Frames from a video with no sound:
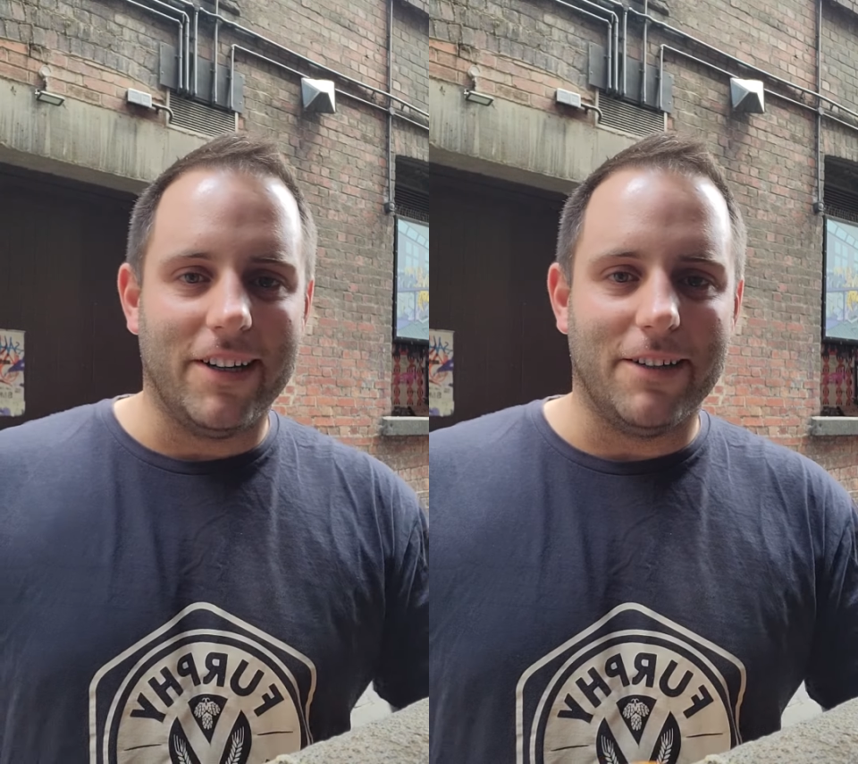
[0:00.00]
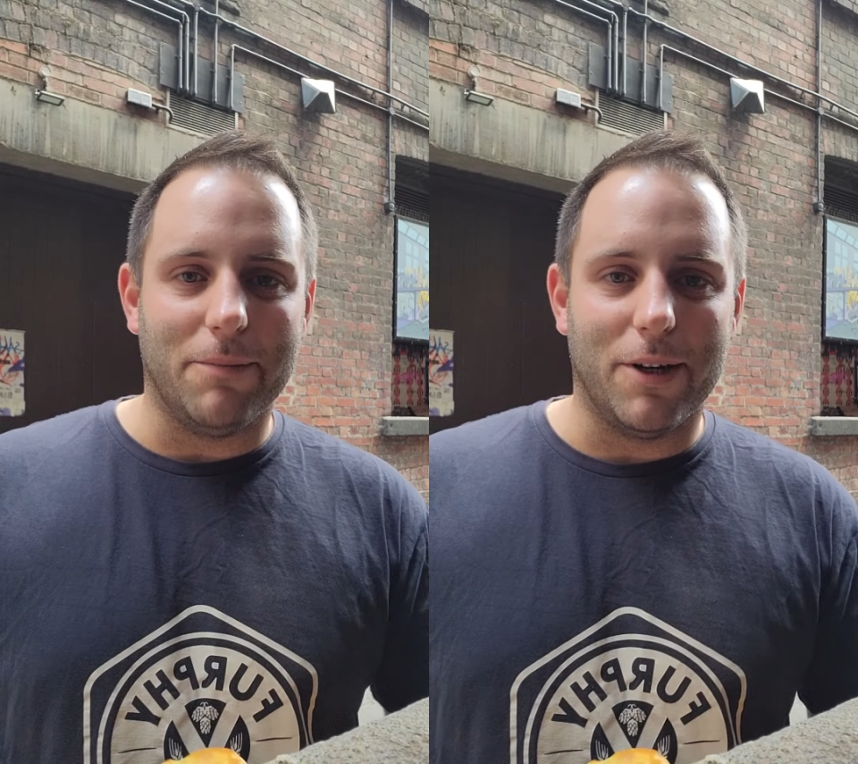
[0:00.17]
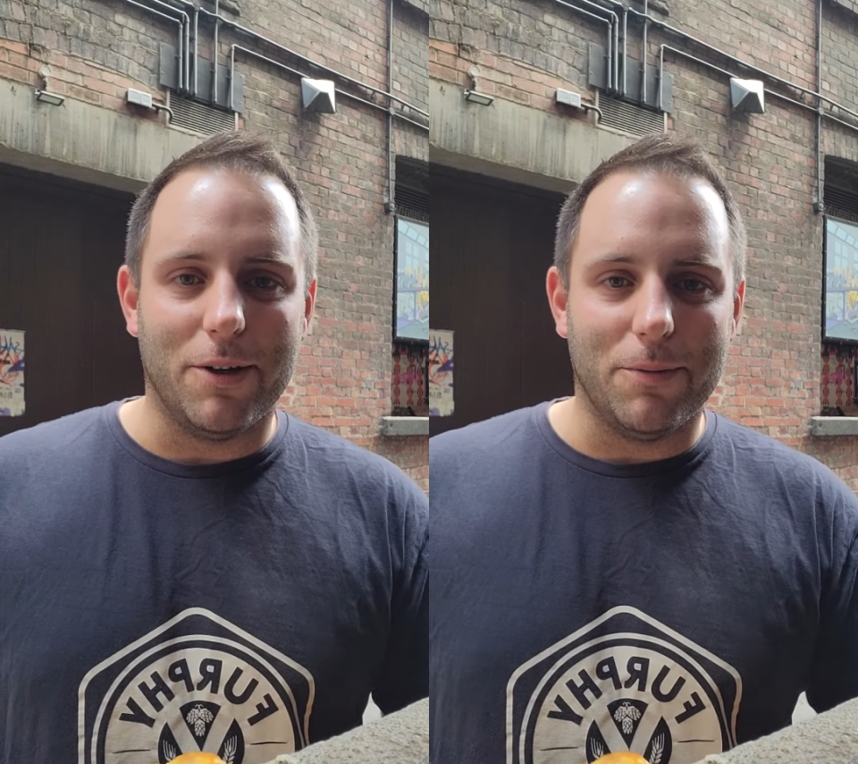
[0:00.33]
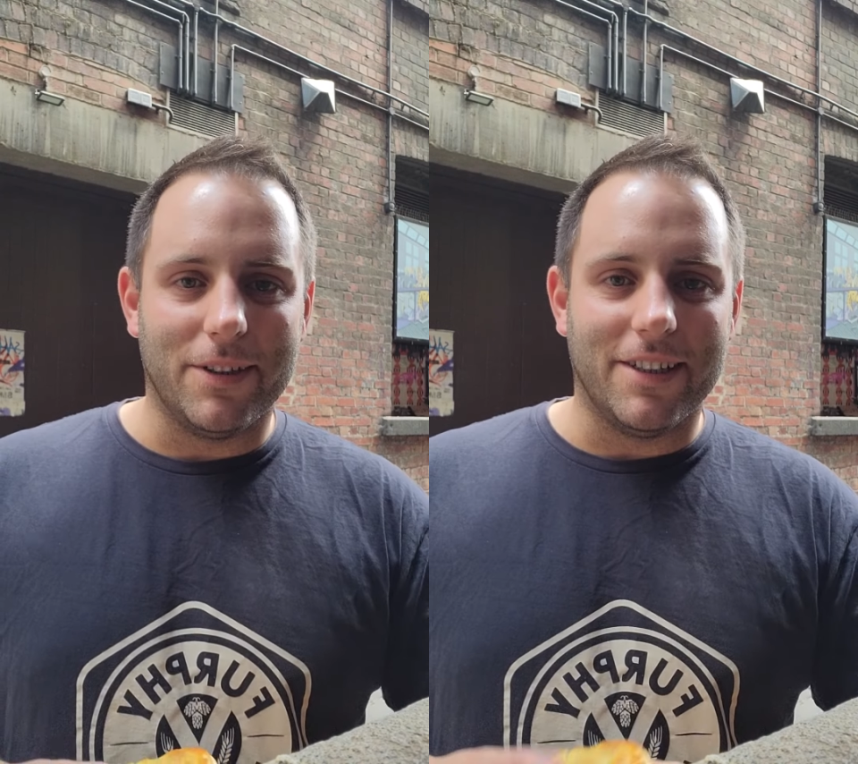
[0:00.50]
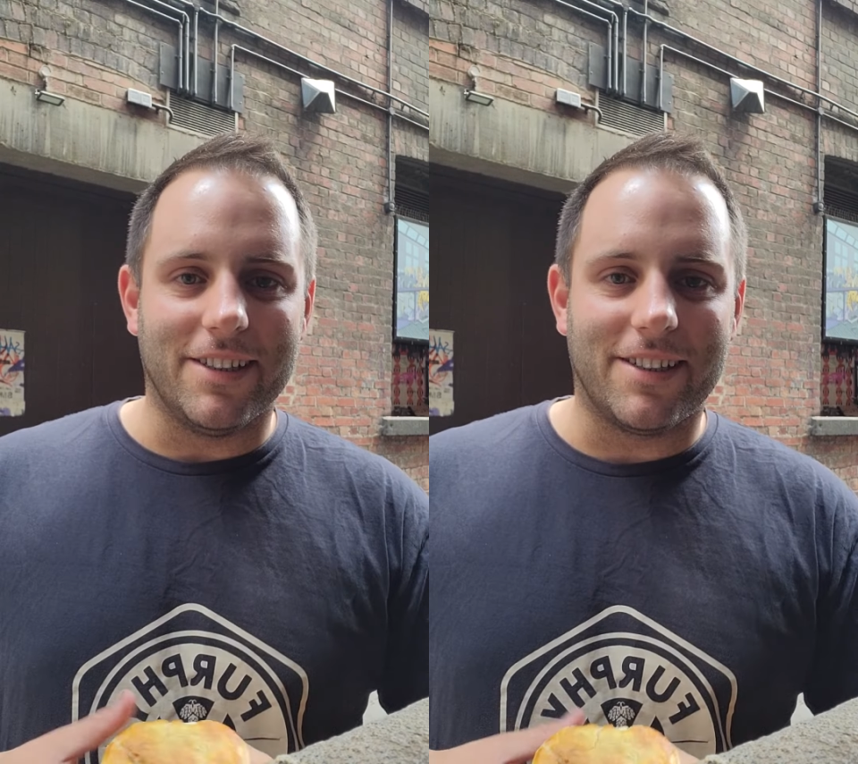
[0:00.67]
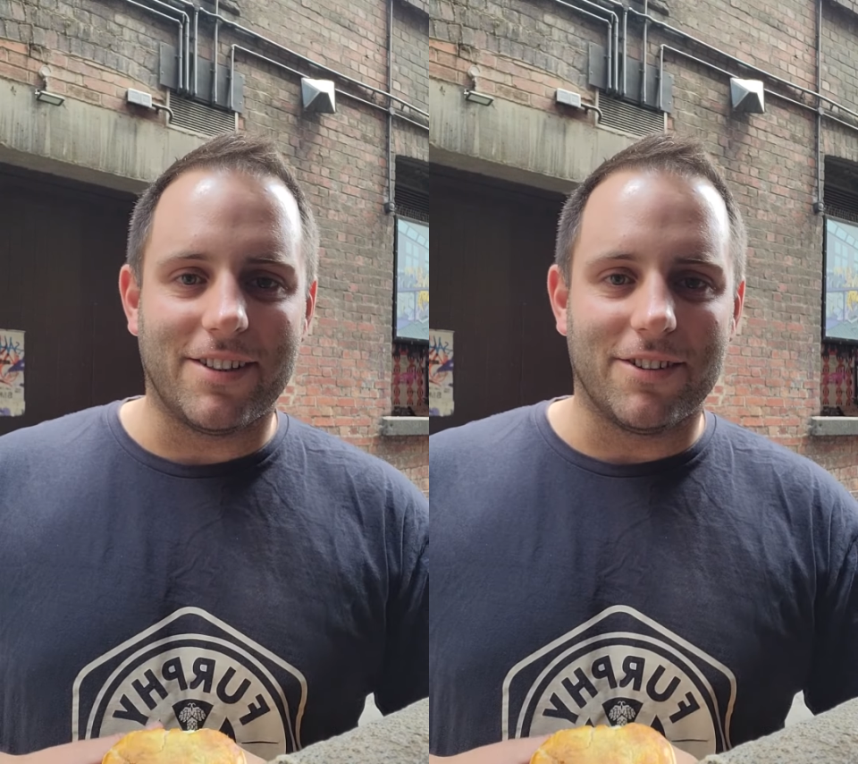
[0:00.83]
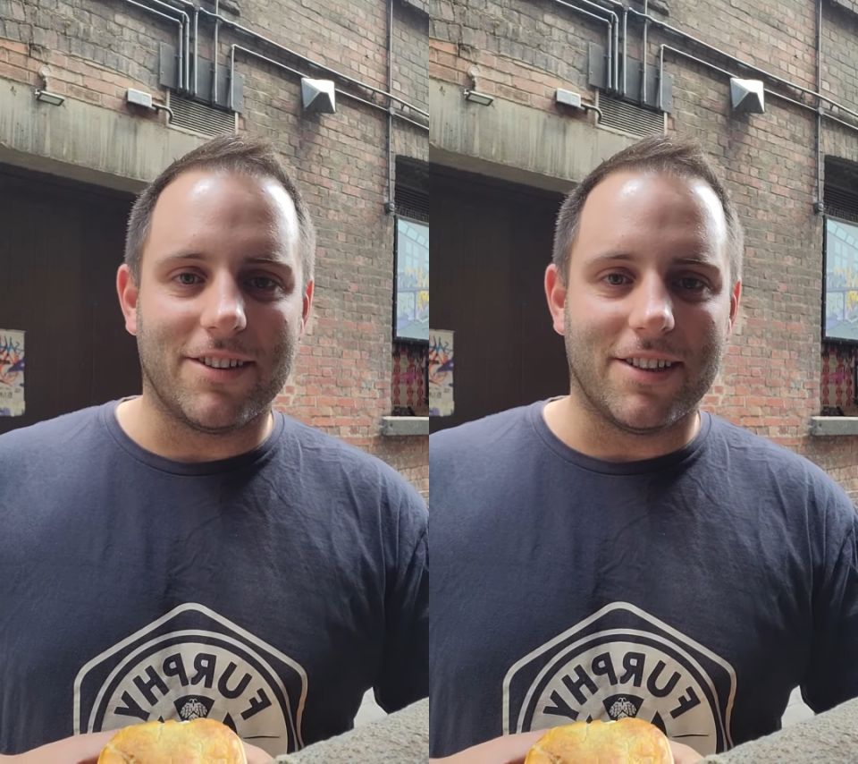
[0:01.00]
in Melbourne is sort of